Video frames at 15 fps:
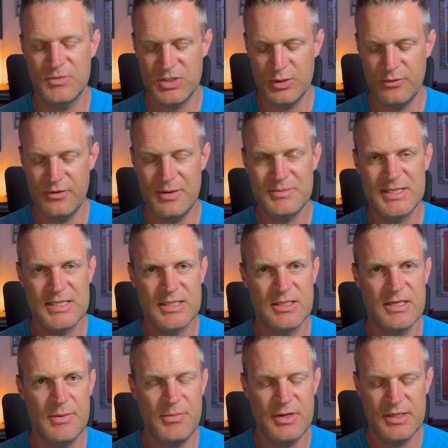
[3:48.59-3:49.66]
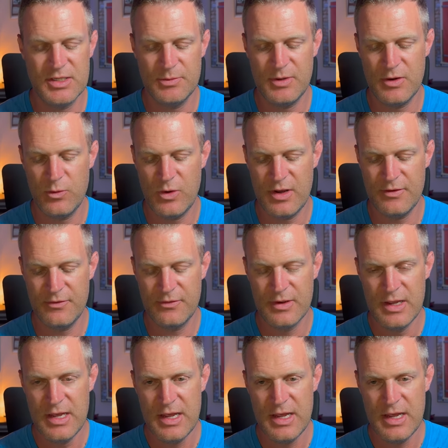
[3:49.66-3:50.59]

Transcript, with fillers: So if I'm snippy to my wife,